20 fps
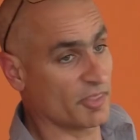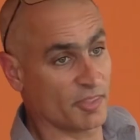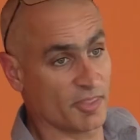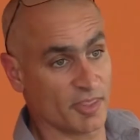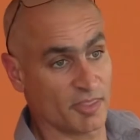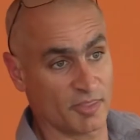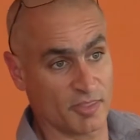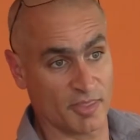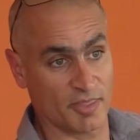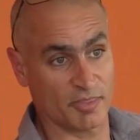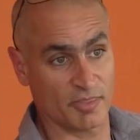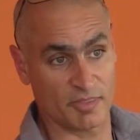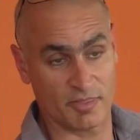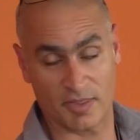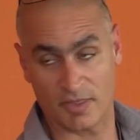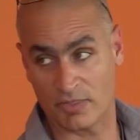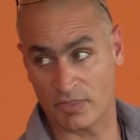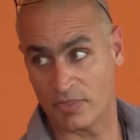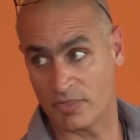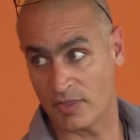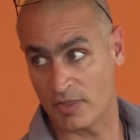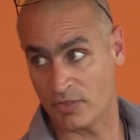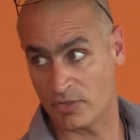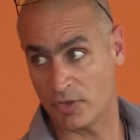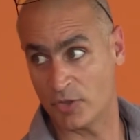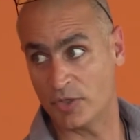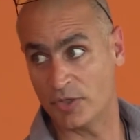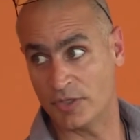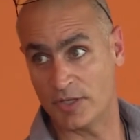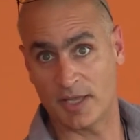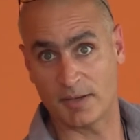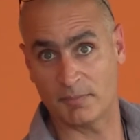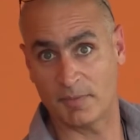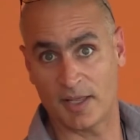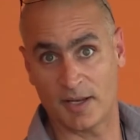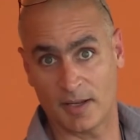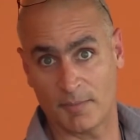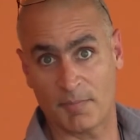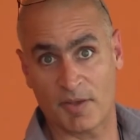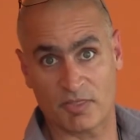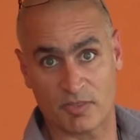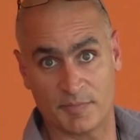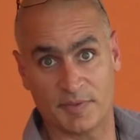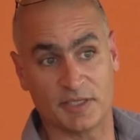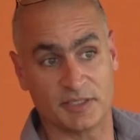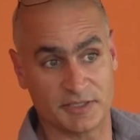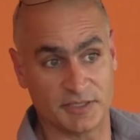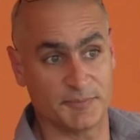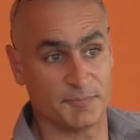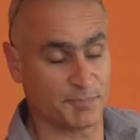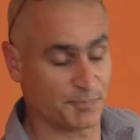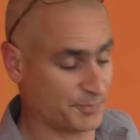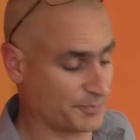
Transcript: is good and a possibility.